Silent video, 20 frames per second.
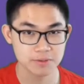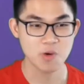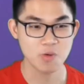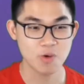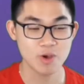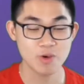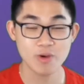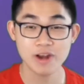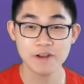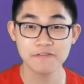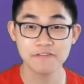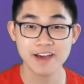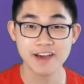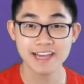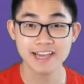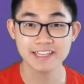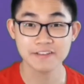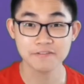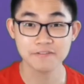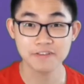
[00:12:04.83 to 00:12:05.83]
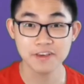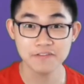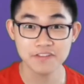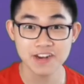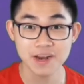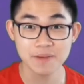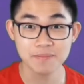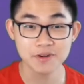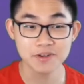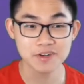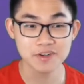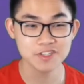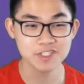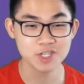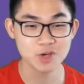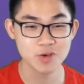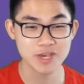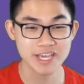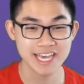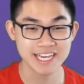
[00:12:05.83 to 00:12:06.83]
We want to find the 5th number,
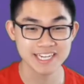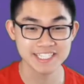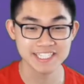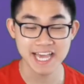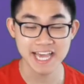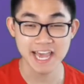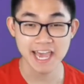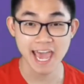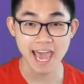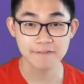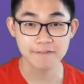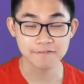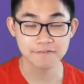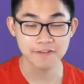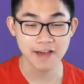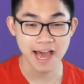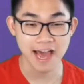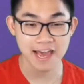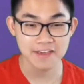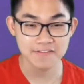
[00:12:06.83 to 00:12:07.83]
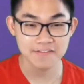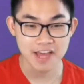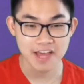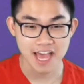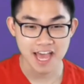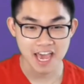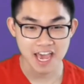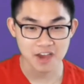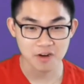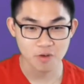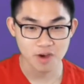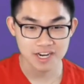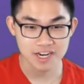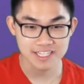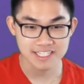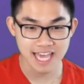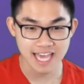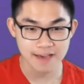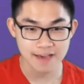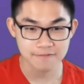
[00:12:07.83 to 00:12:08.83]
so we can say F5. And what
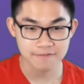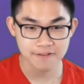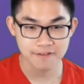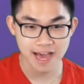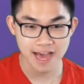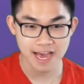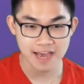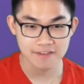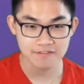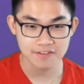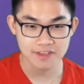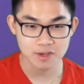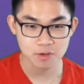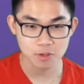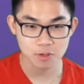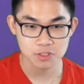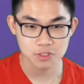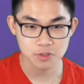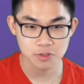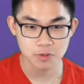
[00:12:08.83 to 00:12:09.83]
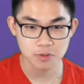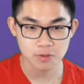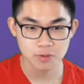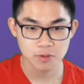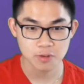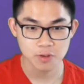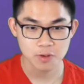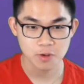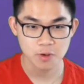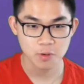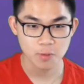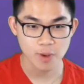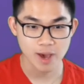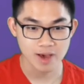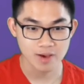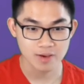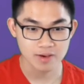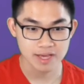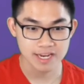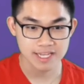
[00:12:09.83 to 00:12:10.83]
is F5 equal to?
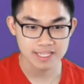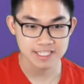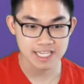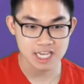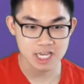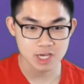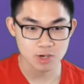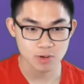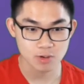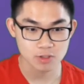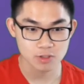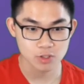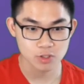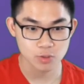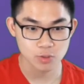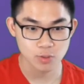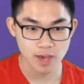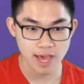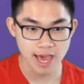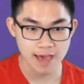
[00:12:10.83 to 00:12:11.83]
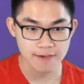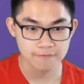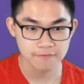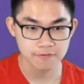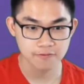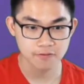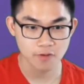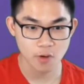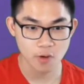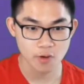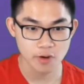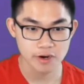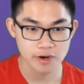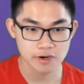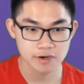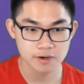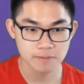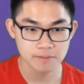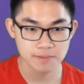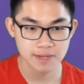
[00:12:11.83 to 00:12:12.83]
Well, it is equal to
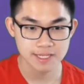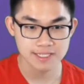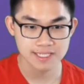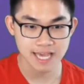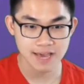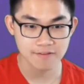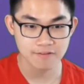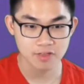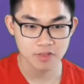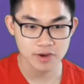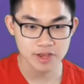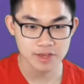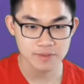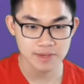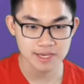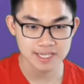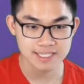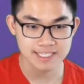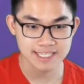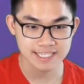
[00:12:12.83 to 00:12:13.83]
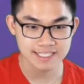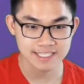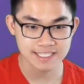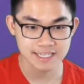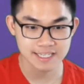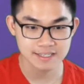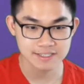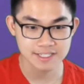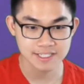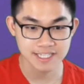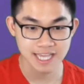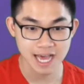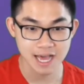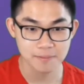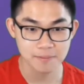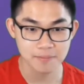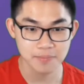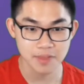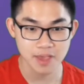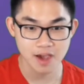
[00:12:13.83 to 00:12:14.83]
F4 plus F3 because that's the
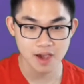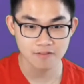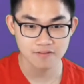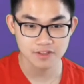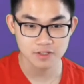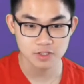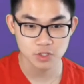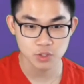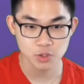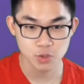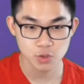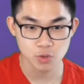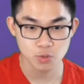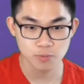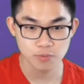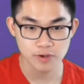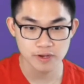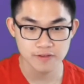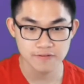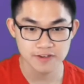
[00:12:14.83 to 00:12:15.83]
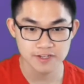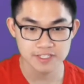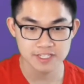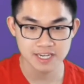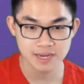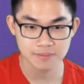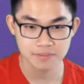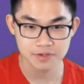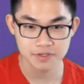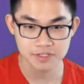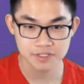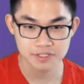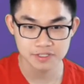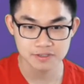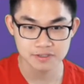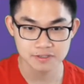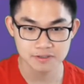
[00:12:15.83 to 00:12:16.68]
sum of the 2 previous numbers.